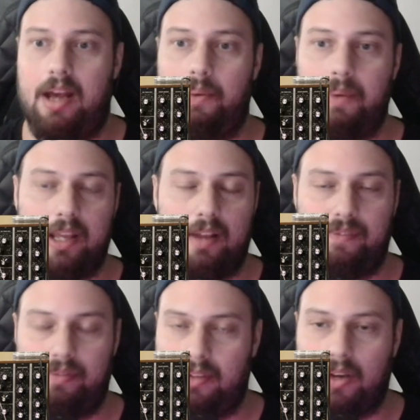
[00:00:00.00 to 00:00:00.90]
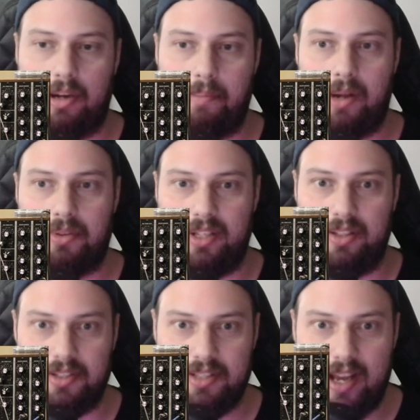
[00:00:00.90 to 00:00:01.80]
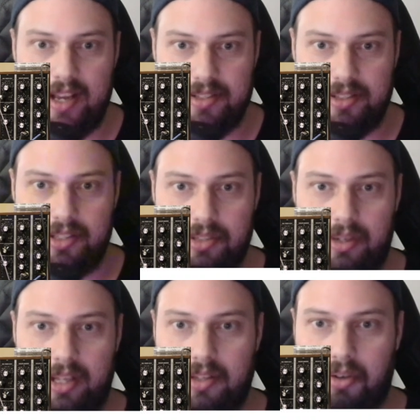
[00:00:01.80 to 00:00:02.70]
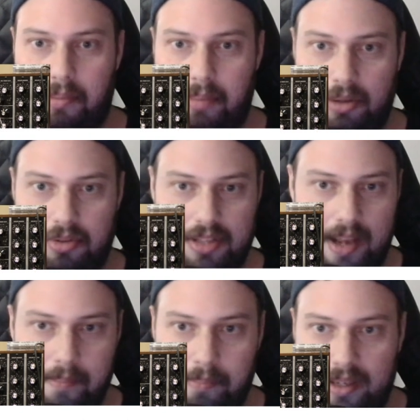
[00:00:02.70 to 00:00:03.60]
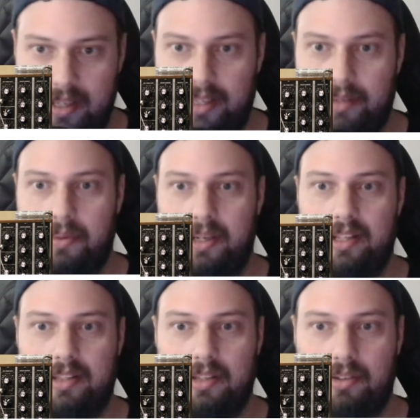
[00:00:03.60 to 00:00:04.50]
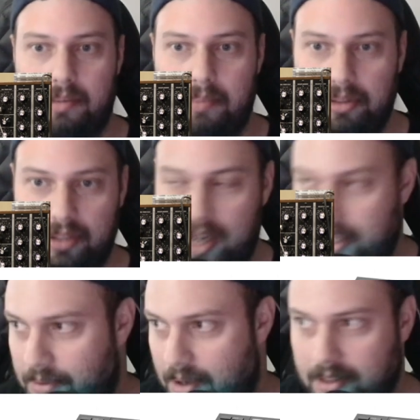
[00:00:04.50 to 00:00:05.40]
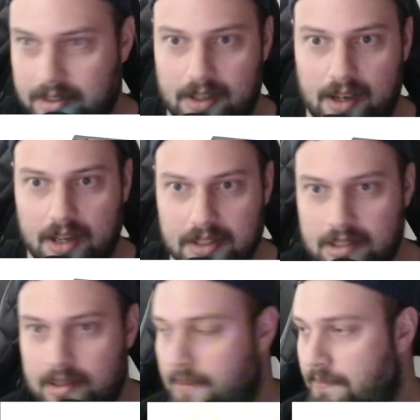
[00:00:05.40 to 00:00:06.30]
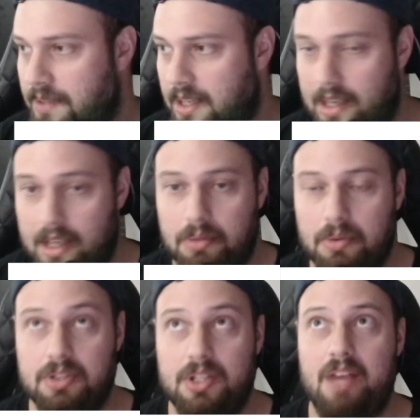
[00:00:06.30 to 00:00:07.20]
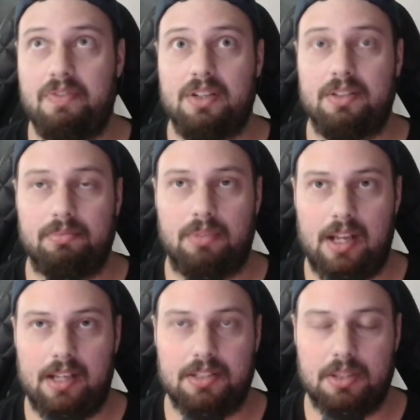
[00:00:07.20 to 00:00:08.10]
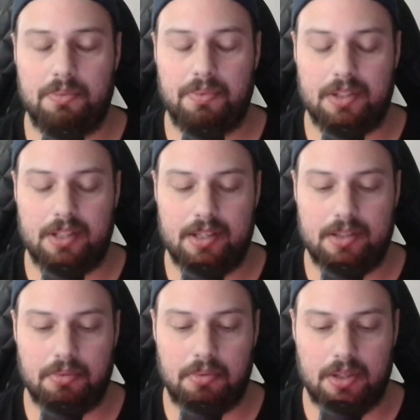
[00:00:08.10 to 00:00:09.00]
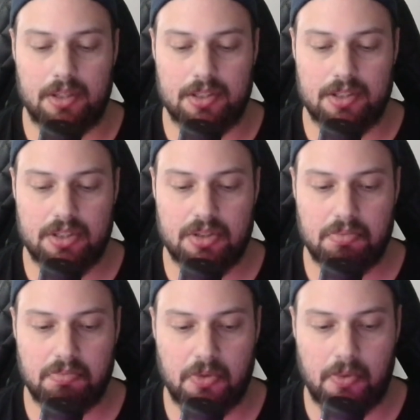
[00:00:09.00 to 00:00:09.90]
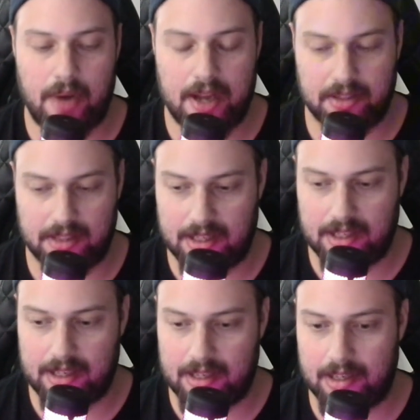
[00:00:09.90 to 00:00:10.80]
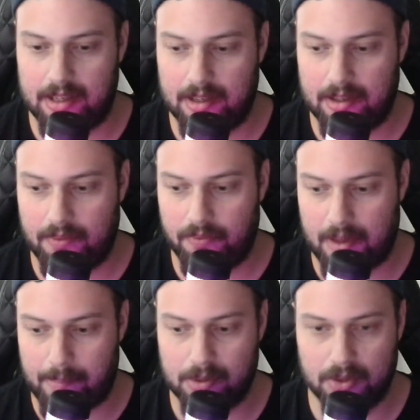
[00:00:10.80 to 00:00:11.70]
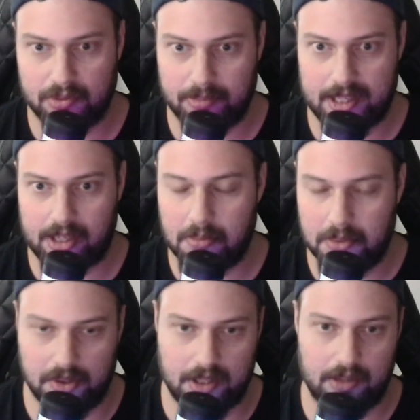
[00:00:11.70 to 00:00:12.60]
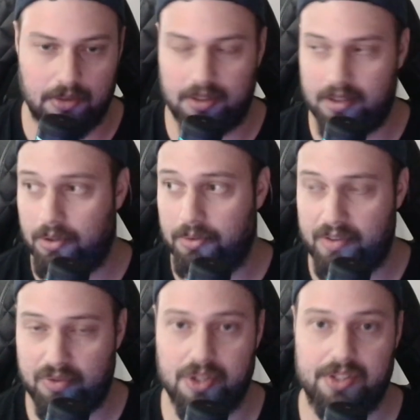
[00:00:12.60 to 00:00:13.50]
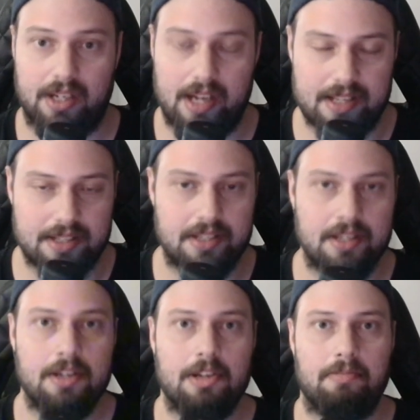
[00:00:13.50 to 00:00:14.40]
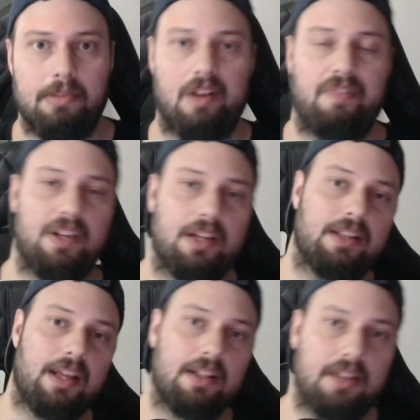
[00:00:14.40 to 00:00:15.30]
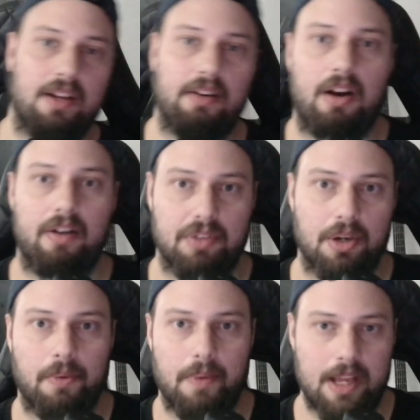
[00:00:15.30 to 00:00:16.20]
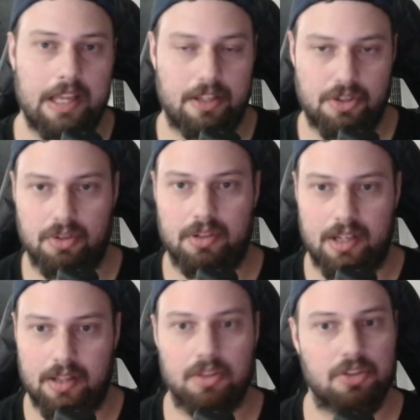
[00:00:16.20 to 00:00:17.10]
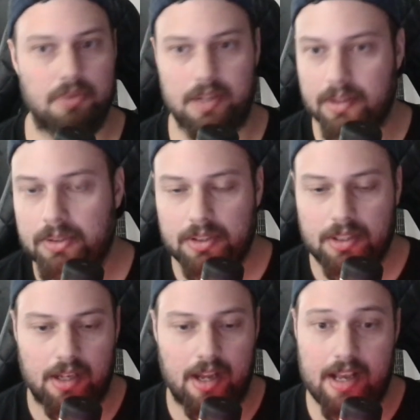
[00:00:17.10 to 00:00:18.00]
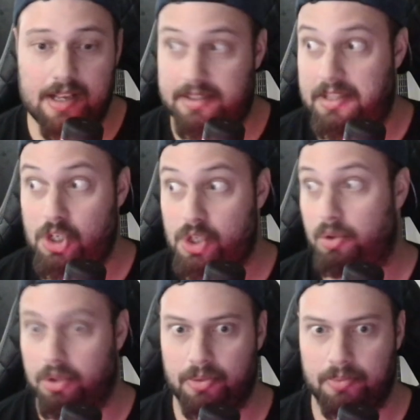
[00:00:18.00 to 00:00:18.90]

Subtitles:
We can talk about synthesizers, we can talk about sampling, we can talk about electric guitars. It was never like something that it was widely approved by the community on a first glance. But I think they carved their way into the industry as they should.